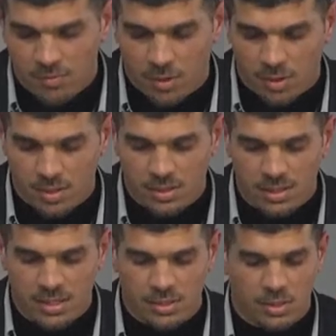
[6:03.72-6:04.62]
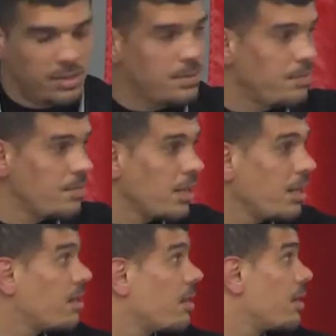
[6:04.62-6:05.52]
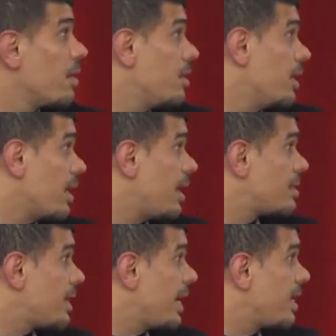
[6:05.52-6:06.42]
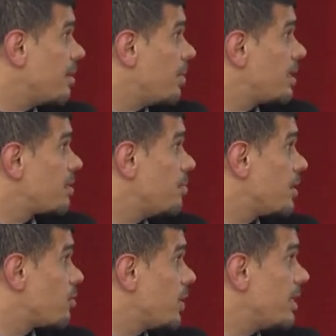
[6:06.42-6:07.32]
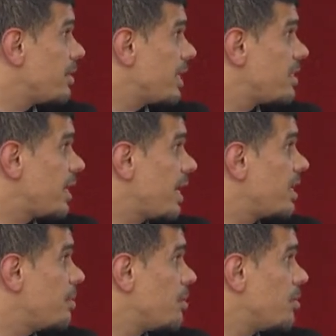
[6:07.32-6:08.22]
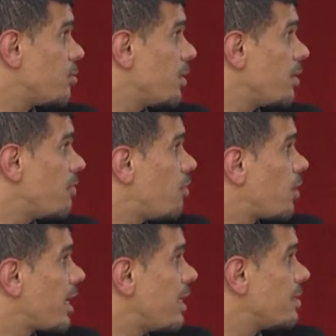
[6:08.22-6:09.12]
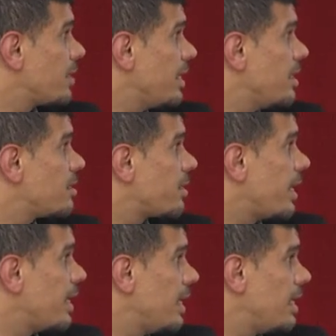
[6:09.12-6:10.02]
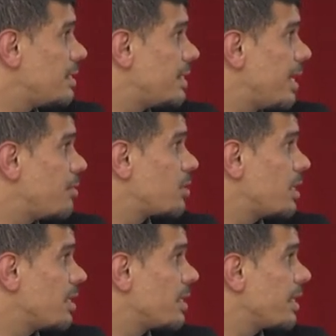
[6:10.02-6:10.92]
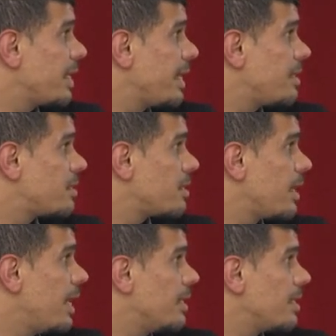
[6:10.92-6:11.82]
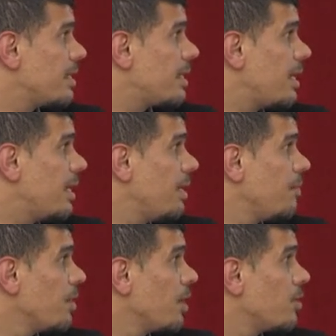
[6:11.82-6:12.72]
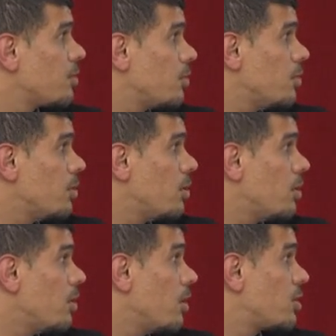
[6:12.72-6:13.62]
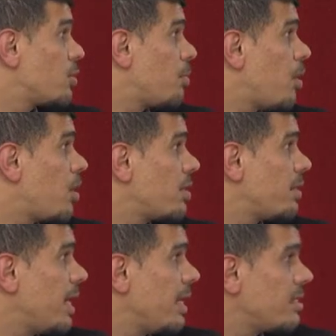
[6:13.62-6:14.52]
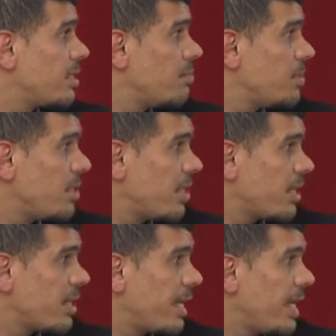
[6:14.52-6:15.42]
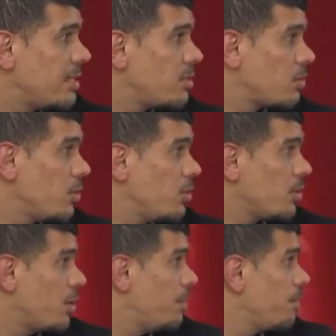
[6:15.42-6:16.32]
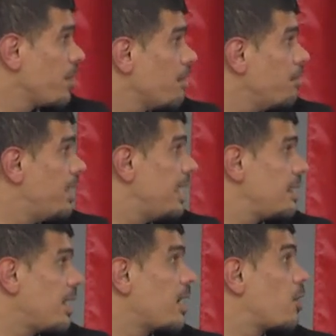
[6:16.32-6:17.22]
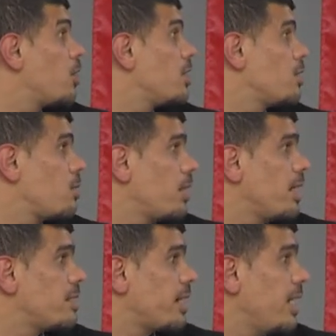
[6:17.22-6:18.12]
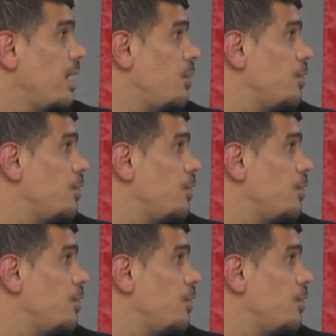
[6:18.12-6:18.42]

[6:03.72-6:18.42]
For this reason, the last agreement between, reach agreement between the four countries, Israel, Cyprus, and Greece, and Italy, to export the Eastern Mediterranean gas to Europe based according to the Israeli